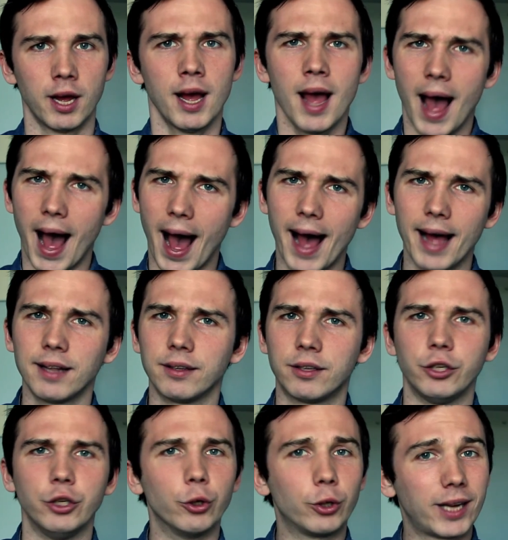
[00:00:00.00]
and you
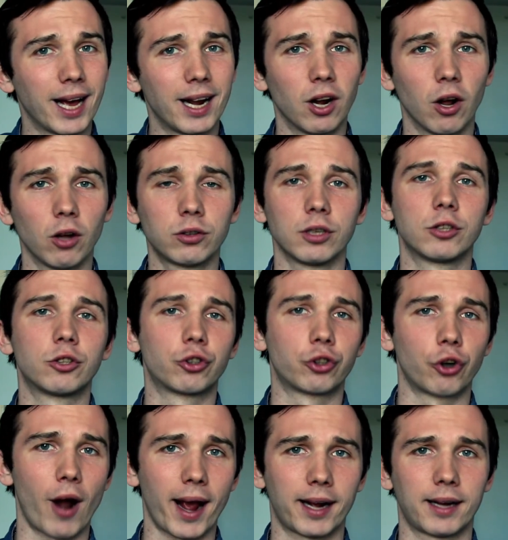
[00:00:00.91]
cannot
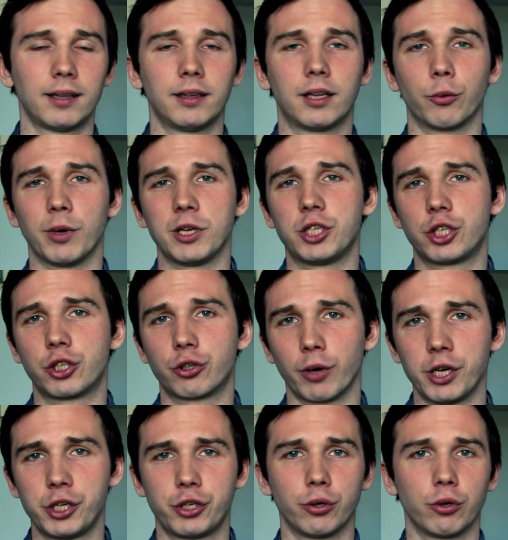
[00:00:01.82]
track the
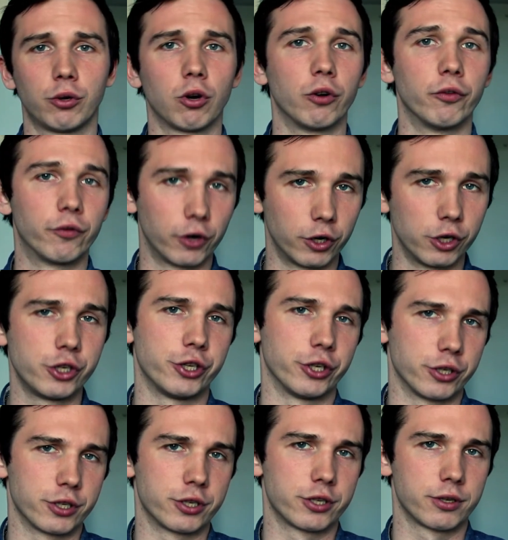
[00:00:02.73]

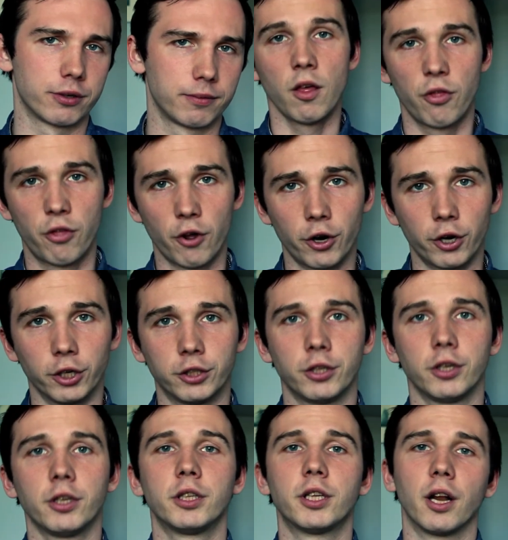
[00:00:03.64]
conversions. Third,
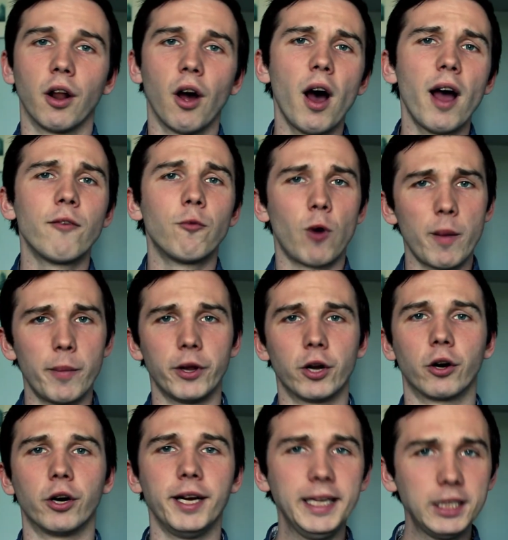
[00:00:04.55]
the live webinar
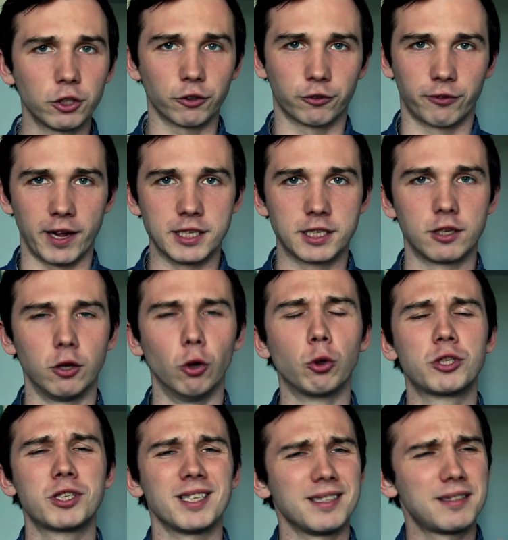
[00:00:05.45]
interface looks
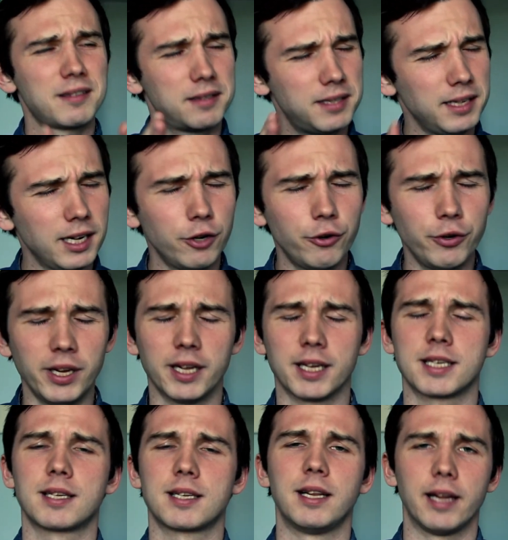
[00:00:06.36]

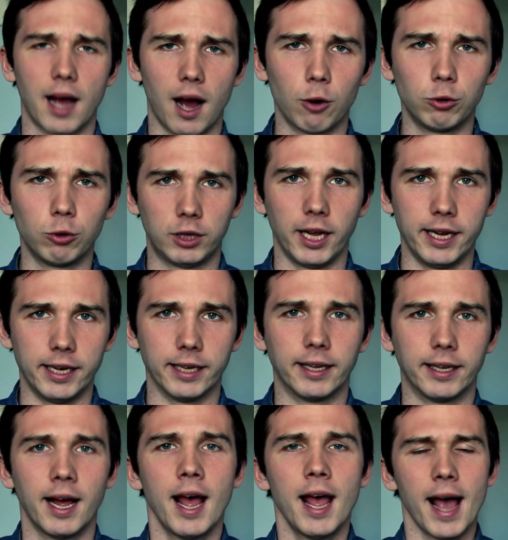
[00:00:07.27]
seriously outdated,
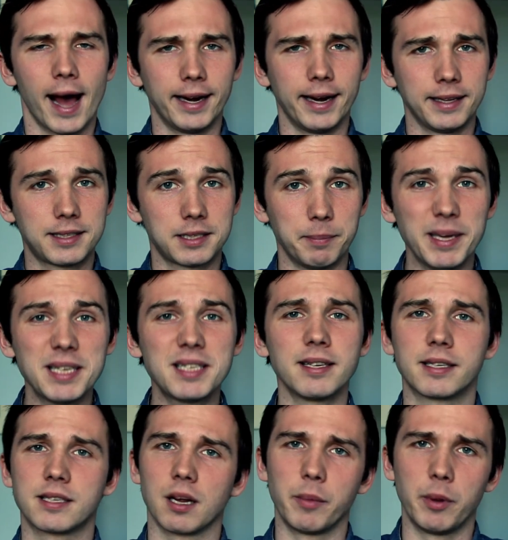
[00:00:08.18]
and it's missing
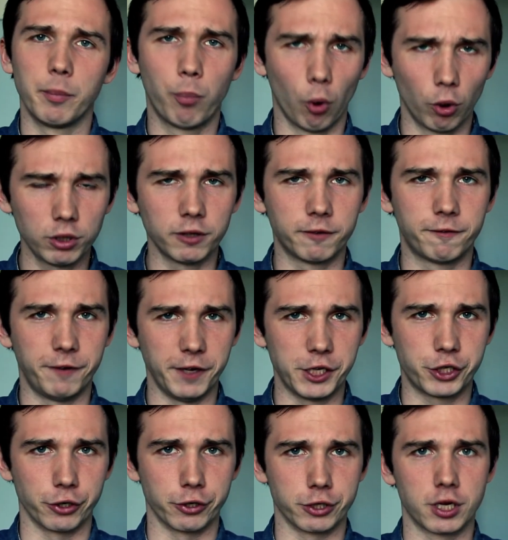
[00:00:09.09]
some important
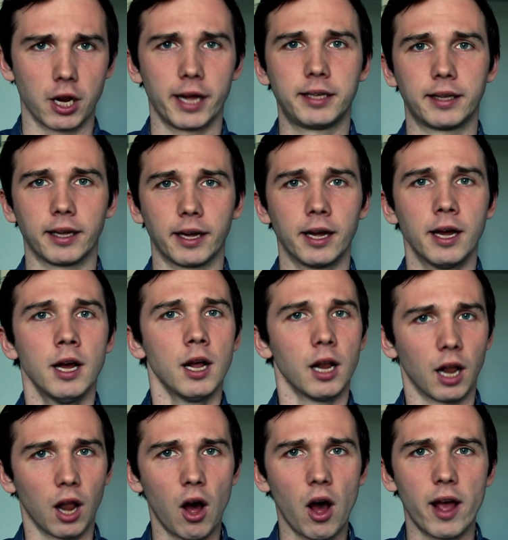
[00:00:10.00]
features like the
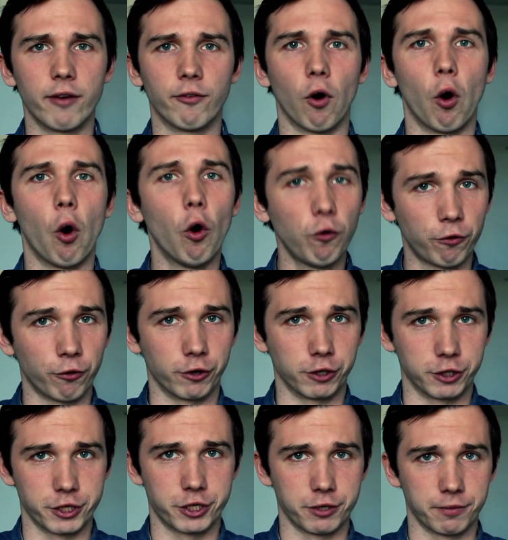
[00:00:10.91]
live
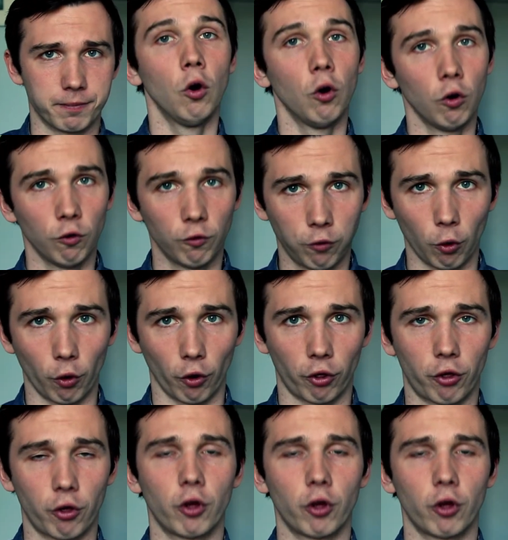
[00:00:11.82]
offers. Fourth,